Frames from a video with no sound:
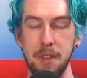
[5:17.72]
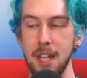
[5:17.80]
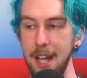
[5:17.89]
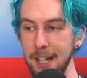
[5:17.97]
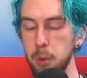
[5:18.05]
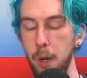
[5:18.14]

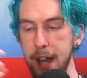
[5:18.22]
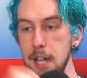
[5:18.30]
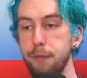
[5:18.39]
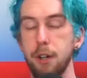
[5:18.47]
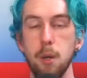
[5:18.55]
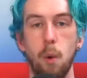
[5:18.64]
And that's what
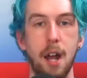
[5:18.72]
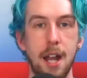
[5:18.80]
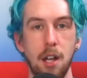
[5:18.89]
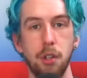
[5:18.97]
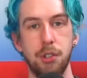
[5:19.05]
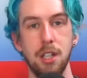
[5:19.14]
everyone
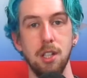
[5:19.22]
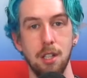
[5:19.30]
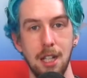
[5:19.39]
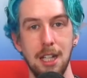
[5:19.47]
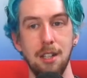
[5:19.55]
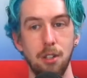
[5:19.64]
else
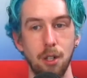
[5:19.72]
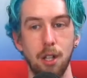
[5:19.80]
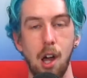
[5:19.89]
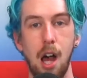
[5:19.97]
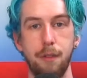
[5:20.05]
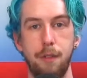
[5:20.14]
in your
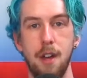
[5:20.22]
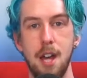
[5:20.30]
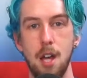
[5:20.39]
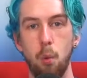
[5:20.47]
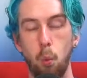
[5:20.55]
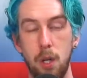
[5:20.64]
life
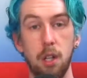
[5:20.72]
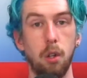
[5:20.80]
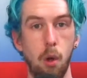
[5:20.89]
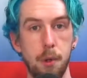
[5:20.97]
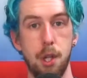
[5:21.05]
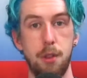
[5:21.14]
will
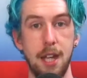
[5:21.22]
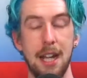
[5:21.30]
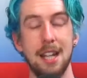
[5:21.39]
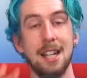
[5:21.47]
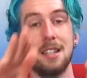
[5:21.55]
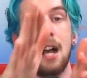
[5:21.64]
also think.
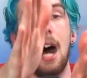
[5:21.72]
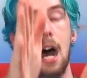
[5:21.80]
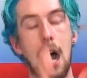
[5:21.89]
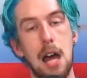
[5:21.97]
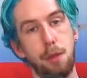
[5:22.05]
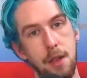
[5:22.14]
And that's a
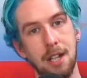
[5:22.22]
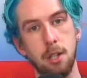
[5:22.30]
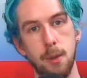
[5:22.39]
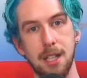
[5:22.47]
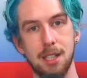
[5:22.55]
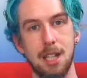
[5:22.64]
hard thing
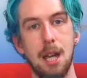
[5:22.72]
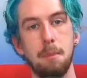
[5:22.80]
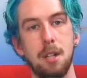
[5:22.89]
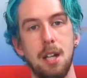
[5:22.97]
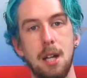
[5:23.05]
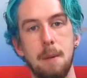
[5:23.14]
to
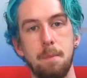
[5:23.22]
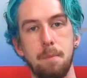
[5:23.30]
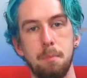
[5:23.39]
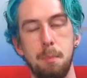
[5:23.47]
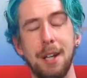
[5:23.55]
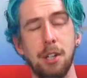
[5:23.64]
accept.
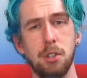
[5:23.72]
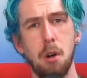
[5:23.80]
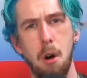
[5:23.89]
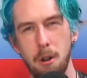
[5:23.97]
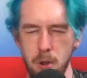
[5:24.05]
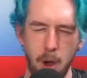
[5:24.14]
Because,
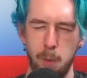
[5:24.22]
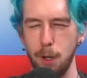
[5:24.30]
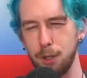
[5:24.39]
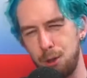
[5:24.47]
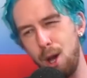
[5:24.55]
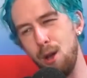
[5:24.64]
no
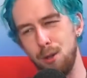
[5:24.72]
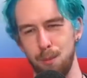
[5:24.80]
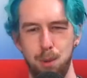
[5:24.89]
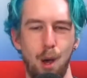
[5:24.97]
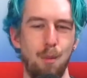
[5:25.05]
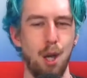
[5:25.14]
one cares
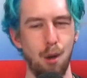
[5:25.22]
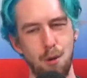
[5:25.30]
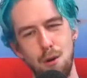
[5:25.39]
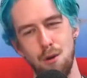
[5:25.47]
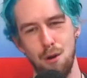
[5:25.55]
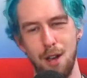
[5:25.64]
about me.
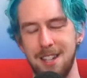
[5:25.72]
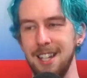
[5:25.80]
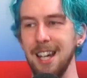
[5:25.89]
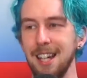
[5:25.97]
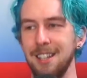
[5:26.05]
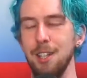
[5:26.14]
It's
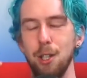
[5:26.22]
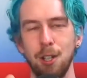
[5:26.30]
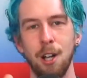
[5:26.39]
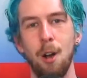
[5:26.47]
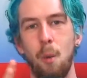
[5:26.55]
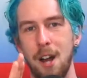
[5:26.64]
easy. You
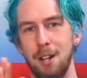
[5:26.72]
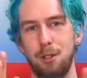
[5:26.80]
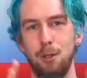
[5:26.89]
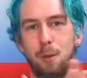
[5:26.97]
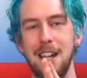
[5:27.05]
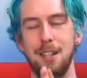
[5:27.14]
can go one or
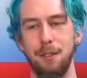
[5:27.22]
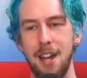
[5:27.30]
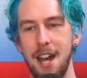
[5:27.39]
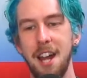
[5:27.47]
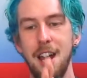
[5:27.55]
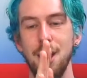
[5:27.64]
two ways of
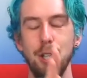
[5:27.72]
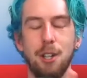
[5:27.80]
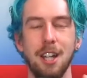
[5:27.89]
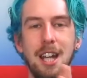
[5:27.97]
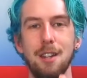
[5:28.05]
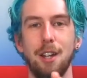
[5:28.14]
that. You
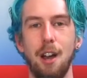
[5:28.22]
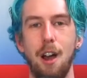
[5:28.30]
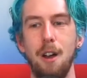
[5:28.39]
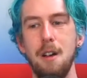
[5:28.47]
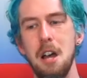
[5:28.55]
can either go,